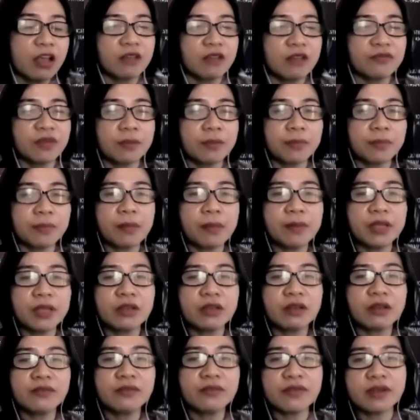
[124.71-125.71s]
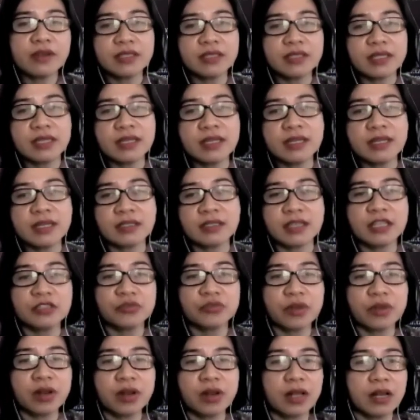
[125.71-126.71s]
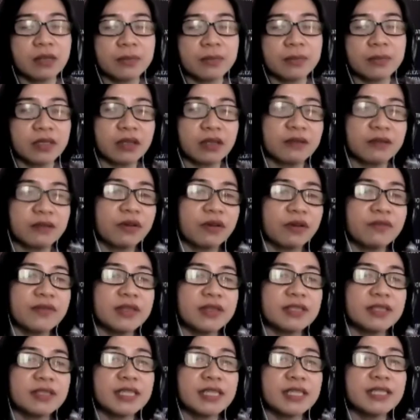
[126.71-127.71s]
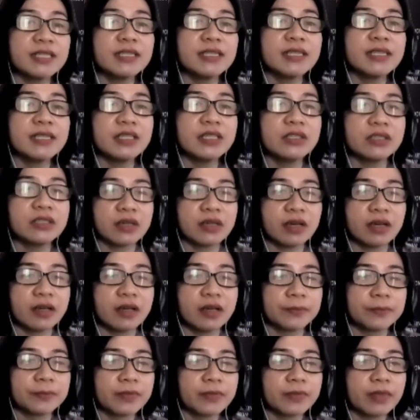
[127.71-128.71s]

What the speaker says: of a public university in Central Kalimantan Province, Indonesia.